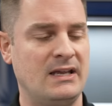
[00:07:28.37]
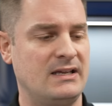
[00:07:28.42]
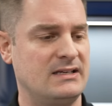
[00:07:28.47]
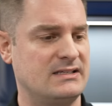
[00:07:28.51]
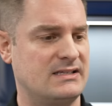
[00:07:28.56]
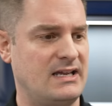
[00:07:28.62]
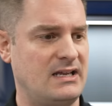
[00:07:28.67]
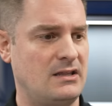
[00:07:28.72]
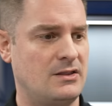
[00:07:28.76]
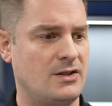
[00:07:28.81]
is
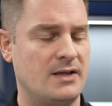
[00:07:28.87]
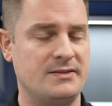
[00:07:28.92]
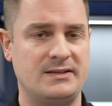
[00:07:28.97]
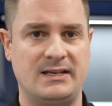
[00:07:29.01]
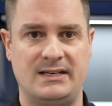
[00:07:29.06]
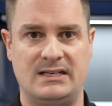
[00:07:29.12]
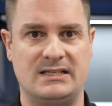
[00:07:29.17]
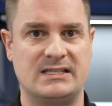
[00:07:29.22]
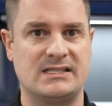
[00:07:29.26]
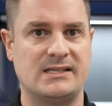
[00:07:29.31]
they thought they
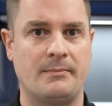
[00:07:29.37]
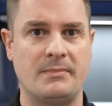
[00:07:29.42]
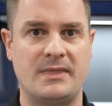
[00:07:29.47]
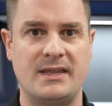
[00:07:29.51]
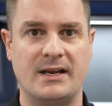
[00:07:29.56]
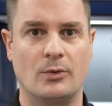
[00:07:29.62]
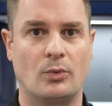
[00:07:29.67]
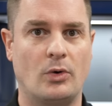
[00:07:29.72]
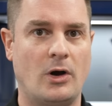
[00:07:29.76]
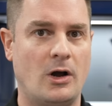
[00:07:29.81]
did
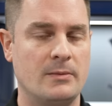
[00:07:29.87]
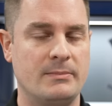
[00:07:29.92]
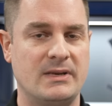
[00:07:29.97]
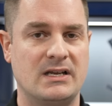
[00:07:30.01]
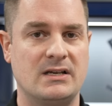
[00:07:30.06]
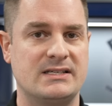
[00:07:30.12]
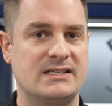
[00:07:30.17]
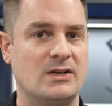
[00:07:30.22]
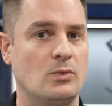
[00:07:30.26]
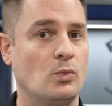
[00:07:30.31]
something wrong
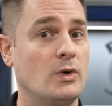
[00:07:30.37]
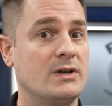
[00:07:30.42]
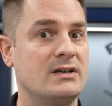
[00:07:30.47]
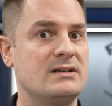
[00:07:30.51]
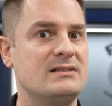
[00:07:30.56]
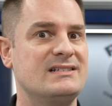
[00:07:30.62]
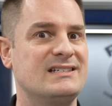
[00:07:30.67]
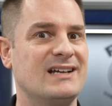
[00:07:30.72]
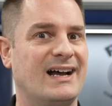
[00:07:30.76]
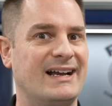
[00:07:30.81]
because it
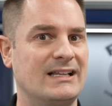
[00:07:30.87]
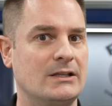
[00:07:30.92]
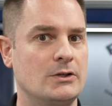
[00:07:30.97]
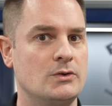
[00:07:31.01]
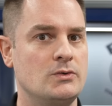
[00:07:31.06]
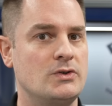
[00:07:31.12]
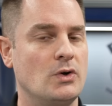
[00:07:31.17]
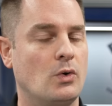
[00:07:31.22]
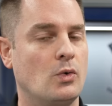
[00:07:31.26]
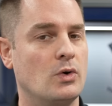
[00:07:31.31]
wouldn't
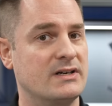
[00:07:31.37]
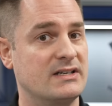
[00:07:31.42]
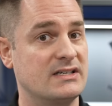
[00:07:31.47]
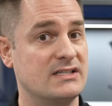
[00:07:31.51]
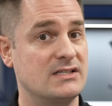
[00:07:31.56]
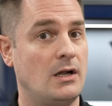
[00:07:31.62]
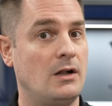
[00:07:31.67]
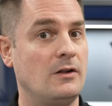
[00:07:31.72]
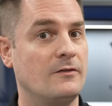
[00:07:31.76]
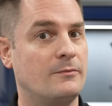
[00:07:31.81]
dilute or
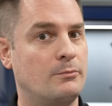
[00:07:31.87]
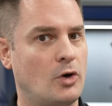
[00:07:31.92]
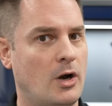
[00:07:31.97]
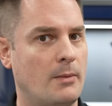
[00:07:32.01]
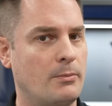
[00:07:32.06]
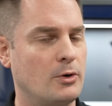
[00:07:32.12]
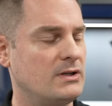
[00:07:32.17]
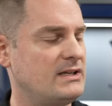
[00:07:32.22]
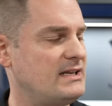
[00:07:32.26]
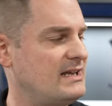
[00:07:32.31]
dissolve
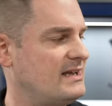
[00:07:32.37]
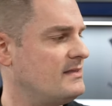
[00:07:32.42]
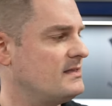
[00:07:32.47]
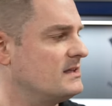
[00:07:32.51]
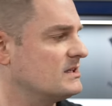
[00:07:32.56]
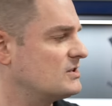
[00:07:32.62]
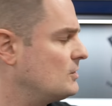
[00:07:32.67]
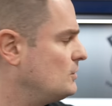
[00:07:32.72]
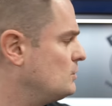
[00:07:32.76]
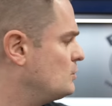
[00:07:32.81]
properly in the
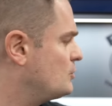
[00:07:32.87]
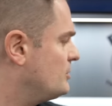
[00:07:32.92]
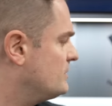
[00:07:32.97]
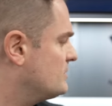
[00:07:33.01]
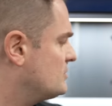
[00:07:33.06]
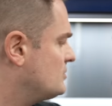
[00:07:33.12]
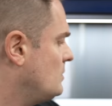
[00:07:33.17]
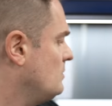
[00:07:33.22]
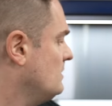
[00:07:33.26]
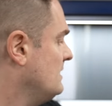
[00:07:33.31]
solution.
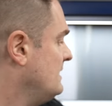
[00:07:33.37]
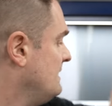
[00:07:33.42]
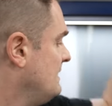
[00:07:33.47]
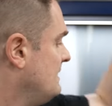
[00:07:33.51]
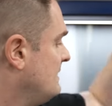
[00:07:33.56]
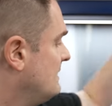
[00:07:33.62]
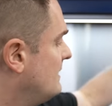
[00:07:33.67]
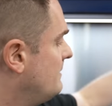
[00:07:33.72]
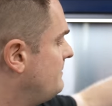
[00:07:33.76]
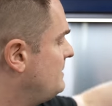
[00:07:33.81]
So
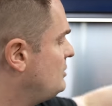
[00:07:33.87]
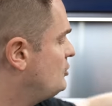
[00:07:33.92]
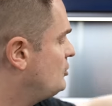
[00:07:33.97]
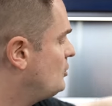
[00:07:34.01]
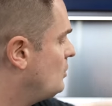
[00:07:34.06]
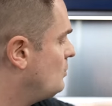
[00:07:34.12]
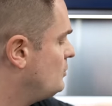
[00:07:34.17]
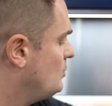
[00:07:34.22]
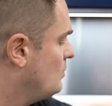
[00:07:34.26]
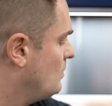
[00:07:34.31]
let me
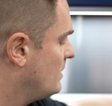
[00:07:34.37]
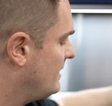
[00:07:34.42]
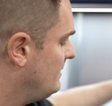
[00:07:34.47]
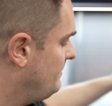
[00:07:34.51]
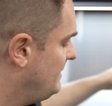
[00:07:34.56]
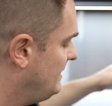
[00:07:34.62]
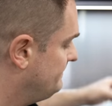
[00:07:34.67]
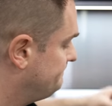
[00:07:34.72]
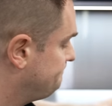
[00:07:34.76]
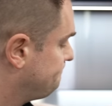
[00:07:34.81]
show you what I
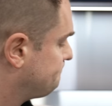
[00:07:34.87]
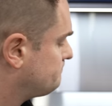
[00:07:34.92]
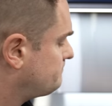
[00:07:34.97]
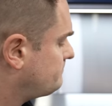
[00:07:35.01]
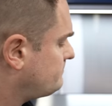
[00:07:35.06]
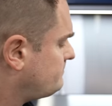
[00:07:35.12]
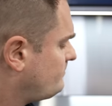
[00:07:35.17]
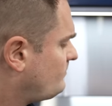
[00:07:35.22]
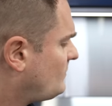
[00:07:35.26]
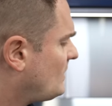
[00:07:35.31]
mean.
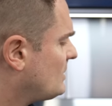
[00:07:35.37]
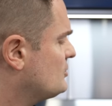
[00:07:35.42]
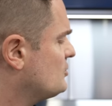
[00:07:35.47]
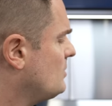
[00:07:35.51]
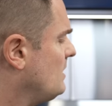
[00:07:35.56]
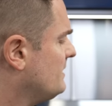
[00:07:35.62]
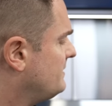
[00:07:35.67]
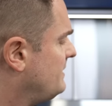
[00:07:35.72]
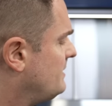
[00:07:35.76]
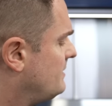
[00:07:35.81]
So
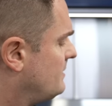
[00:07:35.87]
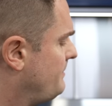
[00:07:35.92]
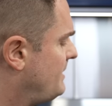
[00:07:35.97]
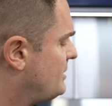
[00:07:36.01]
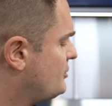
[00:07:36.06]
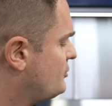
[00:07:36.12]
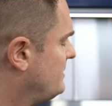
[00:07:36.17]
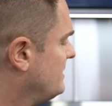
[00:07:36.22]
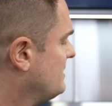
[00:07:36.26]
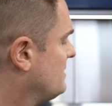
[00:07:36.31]
I'll take the
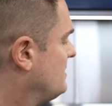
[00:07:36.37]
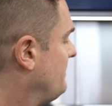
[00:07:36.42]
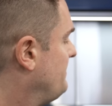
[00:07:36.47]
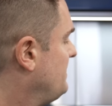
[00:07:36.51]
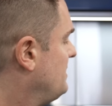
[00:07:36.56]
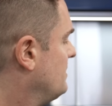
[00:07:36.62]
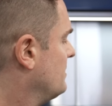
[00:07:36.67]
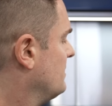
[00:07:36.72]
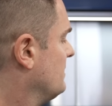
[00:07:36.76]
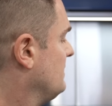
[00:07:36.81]
measuring cup
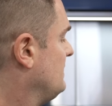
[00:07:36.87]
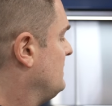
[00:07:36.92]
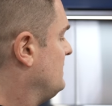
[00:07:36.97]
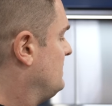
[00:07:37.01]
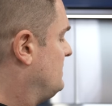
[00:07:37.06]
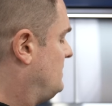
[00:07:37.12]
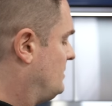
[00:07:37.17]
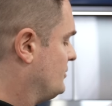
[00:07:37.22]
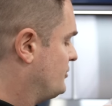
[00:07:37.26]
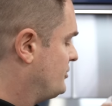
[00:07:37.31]
here.
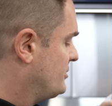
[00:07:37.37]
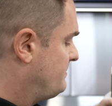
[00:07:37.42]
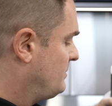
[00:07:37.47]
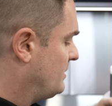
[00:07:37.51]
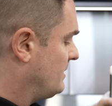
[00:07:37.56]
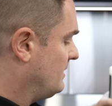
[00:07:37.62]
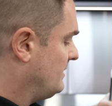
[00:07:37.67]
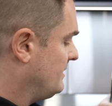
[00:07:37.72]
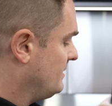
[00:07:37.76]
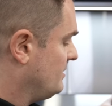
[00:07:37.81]
I'll just
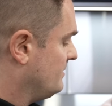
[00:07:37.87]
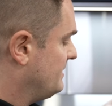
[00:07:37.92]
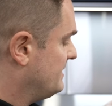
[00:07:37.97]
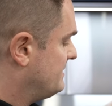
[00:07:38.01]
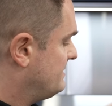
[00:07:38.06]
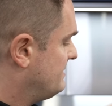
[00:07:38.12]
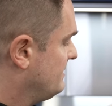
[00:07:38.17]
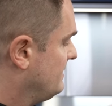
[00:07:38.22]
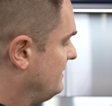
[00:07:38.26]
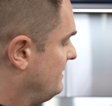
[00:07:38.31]
put a little
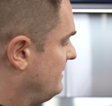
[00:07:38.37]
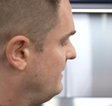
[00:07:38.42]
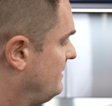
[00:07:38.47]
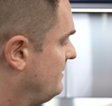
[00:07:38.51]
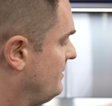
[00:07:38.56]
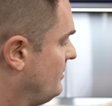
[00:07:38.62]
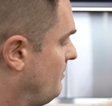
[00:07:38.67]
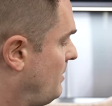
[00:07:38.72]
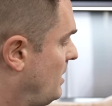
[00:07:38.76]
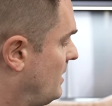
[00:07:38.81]
bit
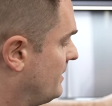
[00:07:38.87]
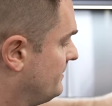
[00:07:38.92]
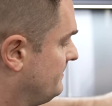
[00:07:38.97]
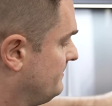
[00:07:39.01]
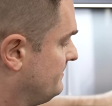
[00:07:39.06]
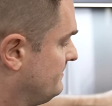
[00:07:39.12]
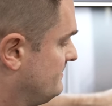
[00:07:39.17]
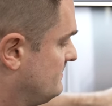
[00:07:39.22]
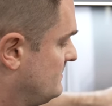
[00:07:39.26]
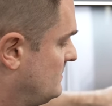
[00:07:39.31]
in the
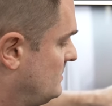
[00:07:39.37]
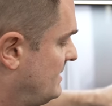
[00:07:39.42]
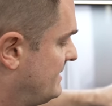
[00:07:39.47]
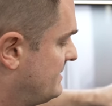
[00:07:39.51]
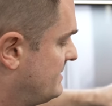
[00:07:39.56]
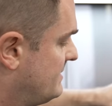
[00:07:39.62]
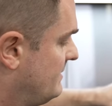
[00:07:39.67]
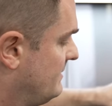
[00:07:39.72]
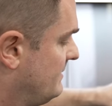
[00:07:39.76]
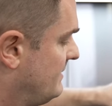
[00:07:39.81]
bottom,
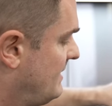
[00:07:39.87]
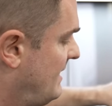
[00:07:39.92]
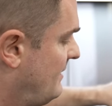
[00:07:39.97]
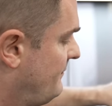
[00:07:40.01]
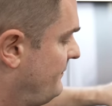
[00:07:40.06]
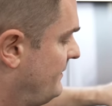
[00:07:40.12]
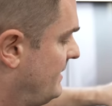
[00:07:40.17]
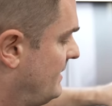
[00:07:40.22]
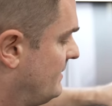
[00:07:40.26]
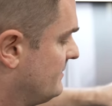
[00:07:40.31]
less than
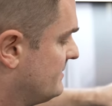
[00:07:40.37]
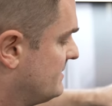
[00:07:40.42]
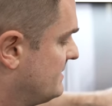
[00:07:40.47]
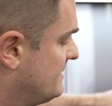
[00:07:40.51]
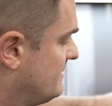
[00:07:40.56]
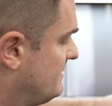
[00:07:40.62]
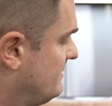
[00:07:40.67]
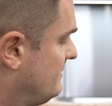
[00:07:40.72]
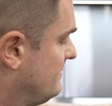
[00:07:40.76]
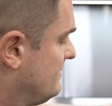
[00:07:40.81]
half an
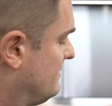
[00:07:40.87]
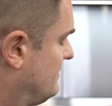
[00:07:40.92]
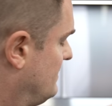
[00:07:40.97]
ounce.